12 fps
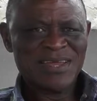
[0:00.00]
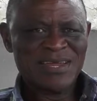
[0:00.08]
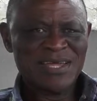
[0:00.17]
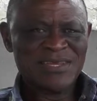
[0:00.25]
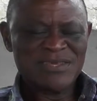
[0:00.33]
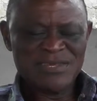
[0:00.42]

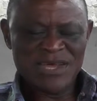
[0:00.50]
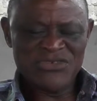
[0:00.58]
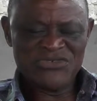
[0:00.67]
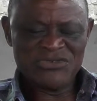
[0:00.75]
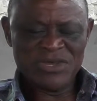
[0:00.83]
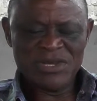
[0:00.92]
Right, it's now
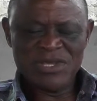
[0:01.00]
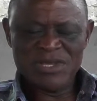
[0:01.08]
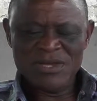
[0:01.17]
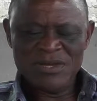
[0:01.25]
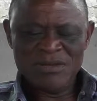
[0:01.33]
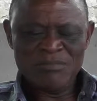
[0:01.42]
strictly
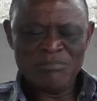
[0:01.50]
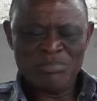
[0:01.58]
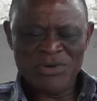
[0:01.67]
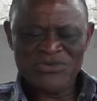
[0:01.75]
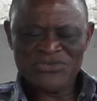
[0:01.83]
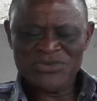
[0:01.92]

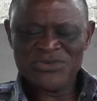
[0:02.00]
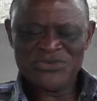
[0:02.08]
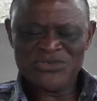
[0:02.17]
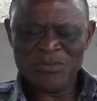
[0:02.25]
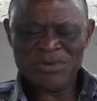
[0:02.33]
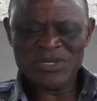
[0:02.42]
boss to
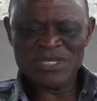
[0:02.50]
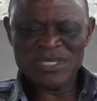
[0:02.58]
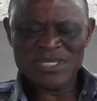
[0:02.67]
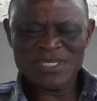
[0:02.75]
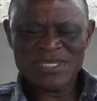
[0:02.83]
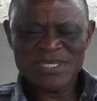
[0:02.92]

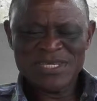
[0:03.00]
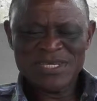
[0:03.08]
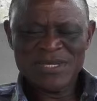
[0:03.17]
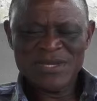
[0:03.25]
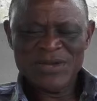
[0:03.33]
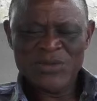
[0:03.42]
subordinate.
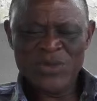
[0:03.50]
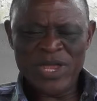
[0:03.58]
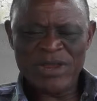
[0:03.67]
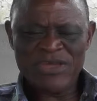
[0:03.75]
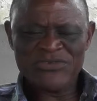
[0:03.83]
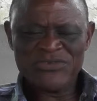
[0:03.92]

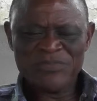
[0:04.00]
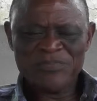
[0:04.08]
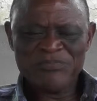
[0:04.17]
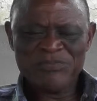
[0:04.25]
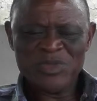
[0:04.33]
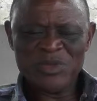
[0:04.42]
Whereas,
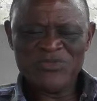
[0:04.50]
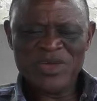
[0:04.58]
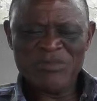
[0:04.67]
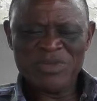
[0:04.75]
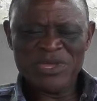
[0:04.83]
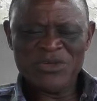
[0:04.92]
before
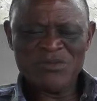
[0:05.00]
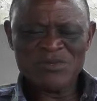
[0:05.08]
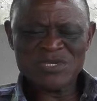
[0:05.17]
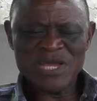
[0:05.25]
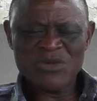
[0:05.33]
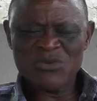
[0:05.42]
I became
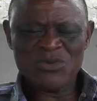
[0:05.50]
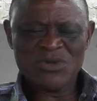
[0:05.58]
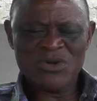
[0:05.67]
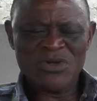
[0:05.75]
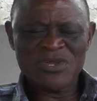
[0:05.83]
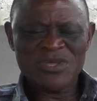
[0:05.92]
commissioner, I could
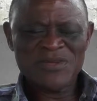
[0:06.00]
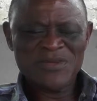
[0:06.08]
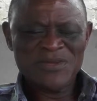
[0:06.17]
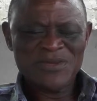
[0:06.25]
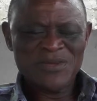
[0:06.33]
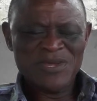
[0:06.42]
call
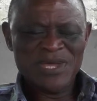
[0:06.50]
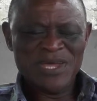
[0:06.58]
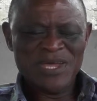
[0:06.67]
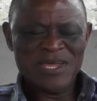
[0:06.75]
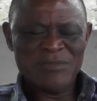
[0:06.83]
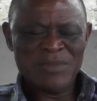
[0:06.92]

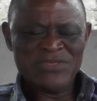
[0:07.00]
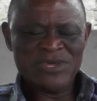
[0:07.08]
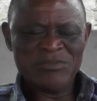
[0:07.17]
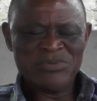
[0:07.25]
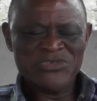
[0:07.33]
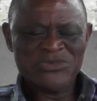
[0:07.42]
my
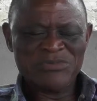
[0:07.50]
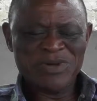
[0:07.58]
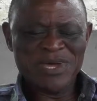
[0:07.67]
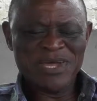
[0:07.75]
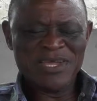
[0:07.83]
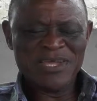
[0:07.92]
then principal,
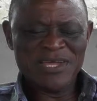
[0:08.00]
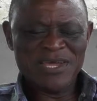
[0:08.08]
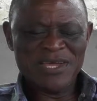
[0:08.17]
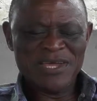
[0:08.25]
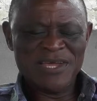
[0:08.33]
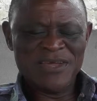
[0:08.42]

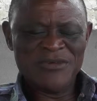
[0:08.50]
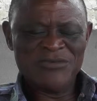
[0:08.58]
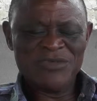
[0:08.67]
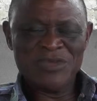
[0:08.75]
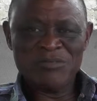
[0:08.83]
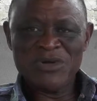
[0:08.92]

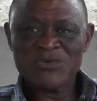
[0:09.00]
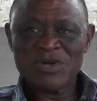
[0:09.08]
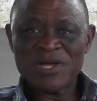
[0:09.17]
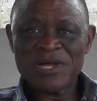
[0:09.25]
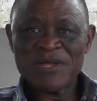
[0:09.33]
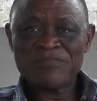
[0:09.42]
Governor Ima
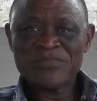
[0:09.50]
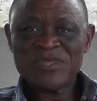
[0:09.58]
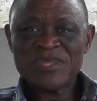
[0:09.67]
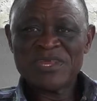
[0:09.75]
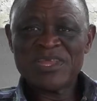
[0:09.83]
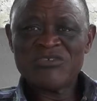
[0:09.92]
Oduaga,
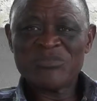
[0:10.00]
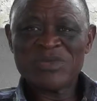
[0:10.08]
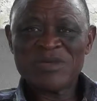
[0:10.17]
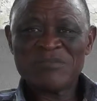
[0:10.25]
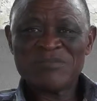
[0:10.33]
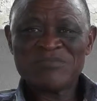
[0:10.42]
11
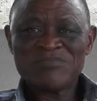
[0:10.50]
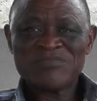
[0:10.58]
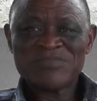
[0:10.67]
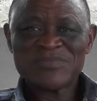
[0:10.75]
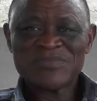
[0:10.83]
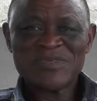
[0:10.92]
p.m.,
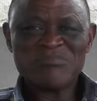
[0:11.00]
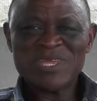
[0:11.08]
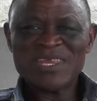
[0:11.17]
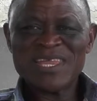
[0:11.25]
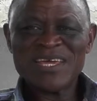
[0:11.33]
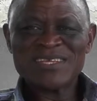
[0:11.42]

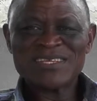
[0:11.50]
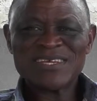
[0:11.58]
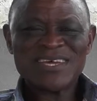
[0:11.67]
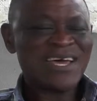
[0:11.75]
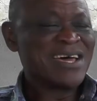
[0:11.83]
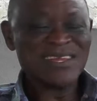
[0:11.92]
midnight,
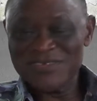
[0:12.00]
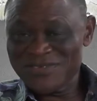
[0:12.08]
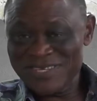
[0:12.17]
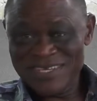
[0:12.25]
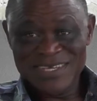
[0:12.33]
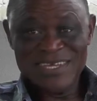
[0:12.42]
and
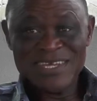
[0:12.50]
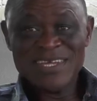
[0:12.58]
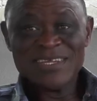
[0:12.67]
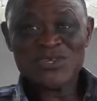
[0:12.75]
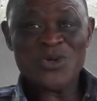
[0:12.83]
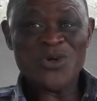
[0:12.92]
his
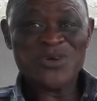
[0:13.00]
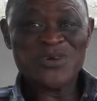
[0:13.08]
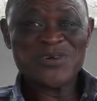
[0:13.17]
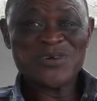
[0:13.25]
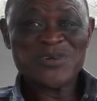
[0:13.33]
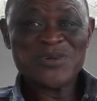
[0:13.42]
talk.